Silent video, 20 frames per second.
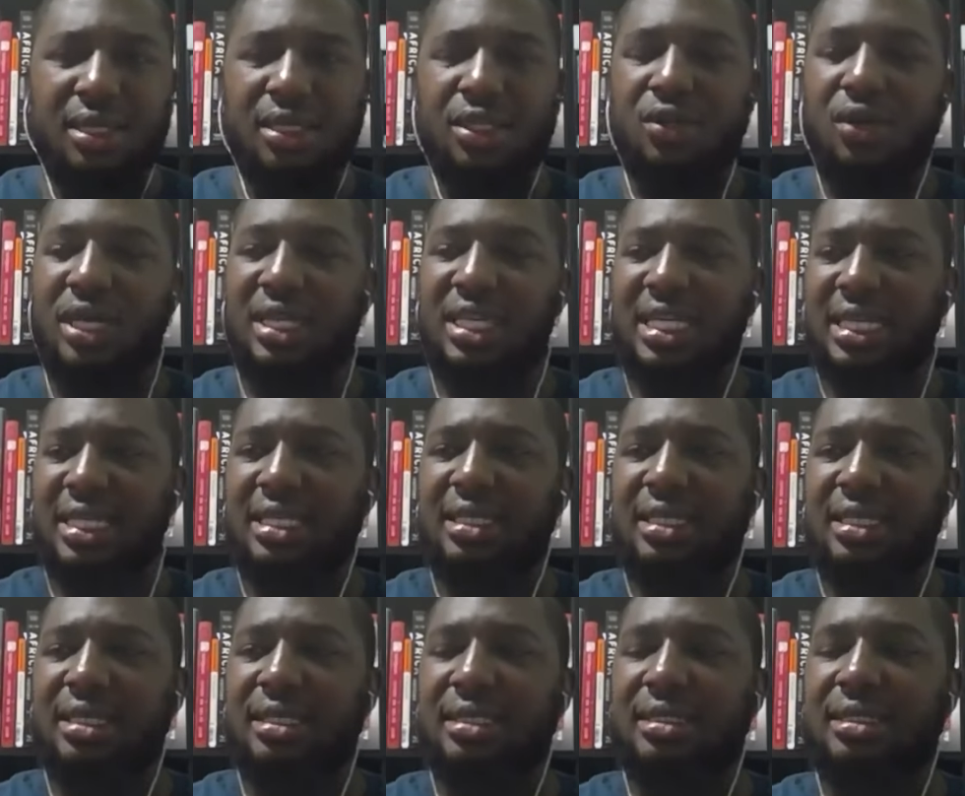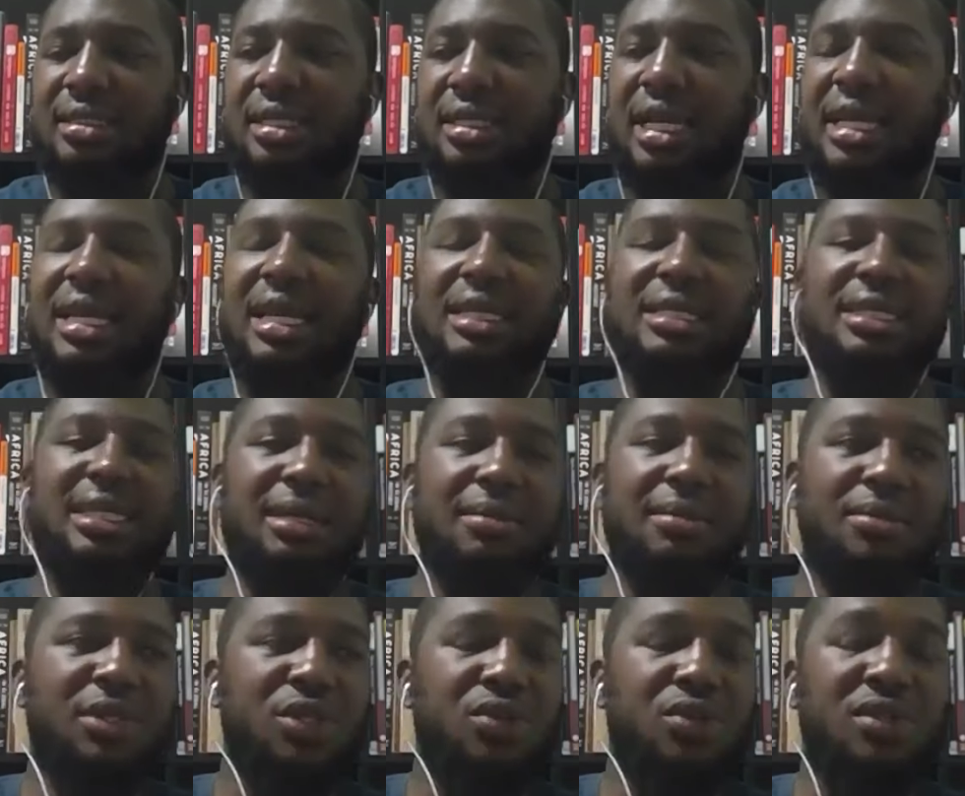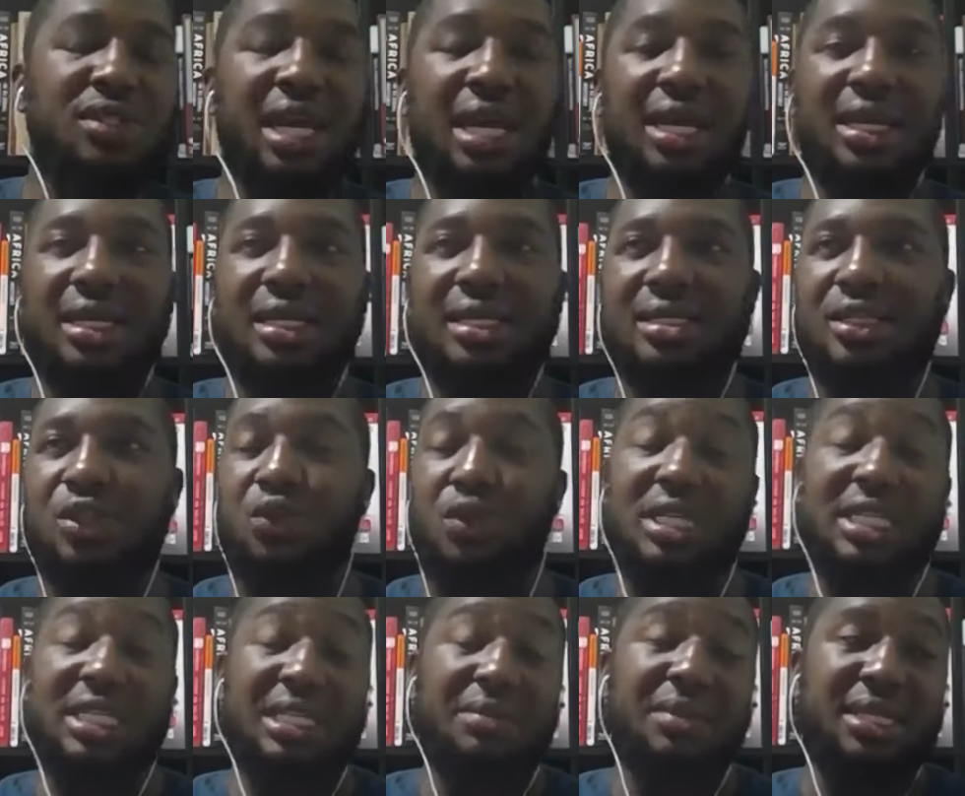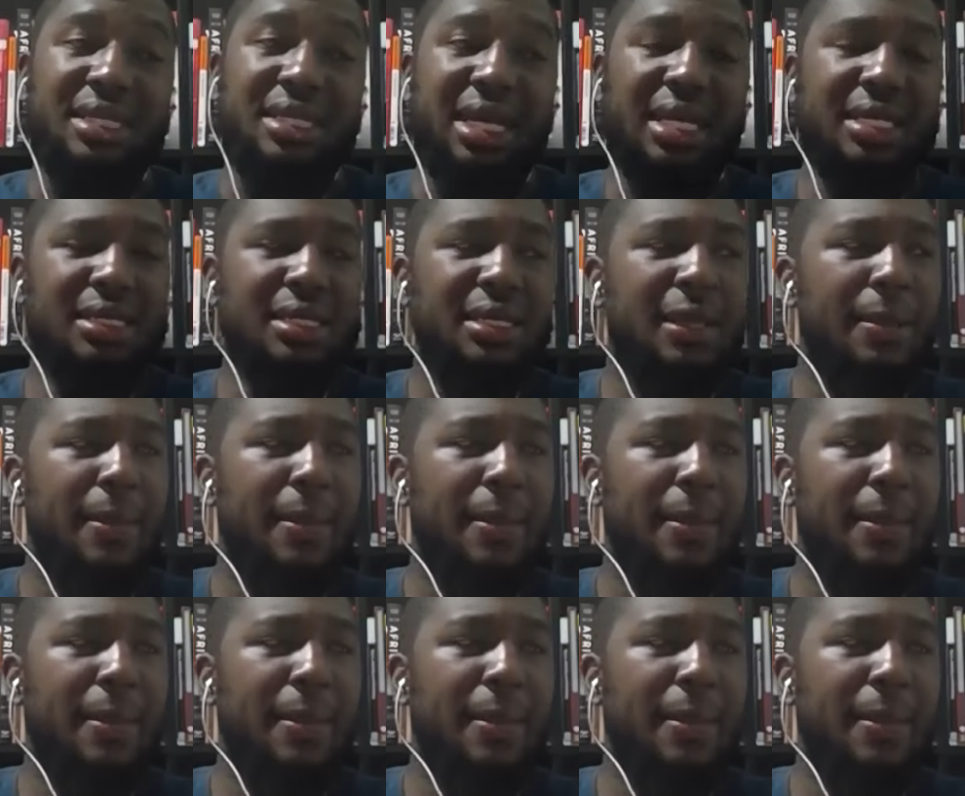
So I think this is an attempt to silence, to intimidate.